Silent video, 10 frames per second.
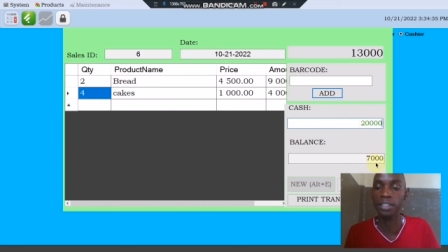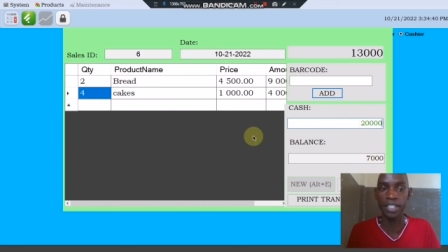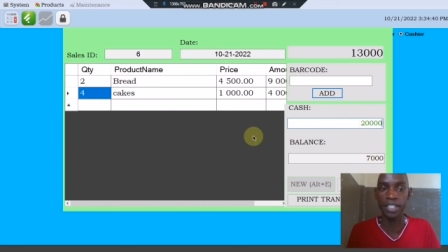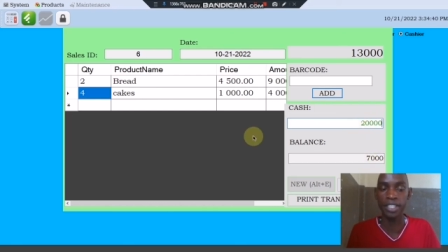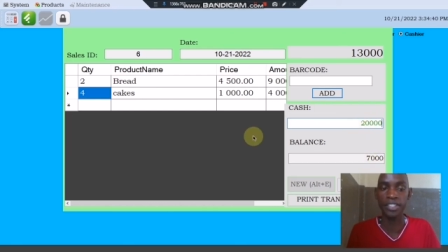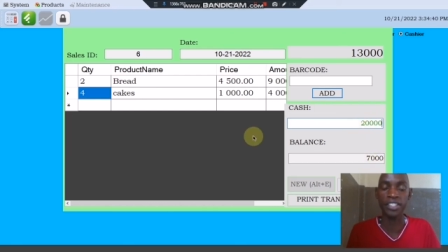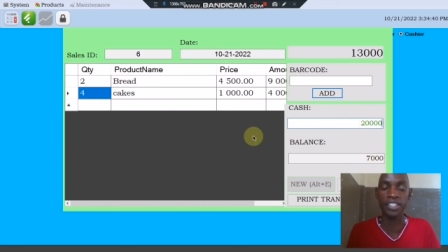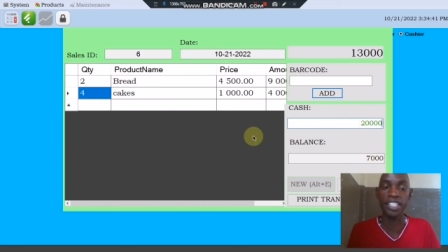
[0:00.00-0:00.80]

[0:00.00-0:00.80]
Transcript: That is in